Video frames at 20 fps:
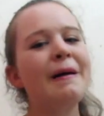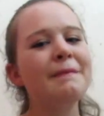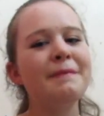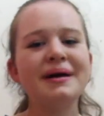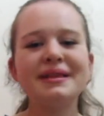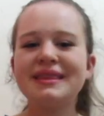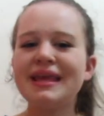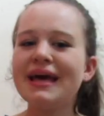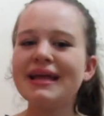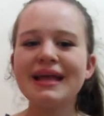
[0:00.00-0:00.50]

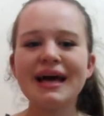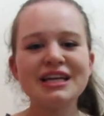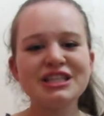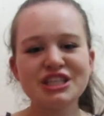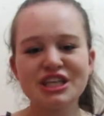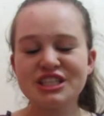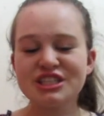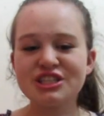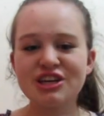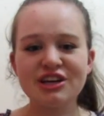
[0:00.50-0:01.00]
but then I
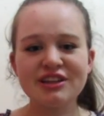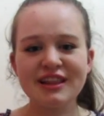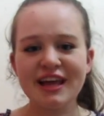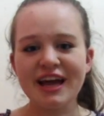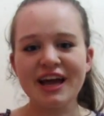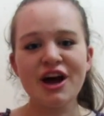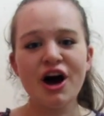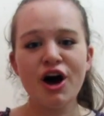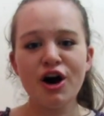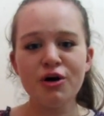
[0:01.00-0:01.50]
just got
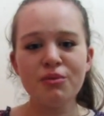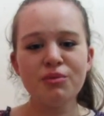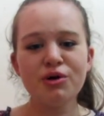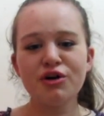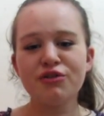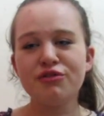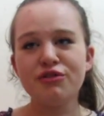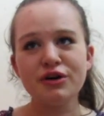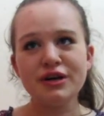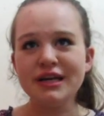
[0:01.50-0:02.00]
like homework for